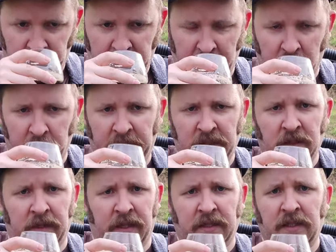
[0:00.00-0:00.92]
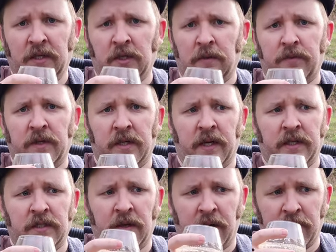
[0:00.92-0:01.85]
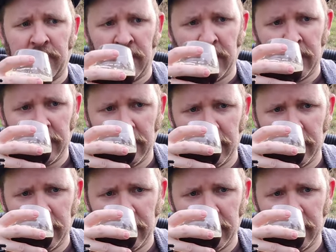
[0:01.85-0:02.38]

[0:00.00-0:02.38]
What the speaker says: Yeah, well, that's actually a pretty nice toffee.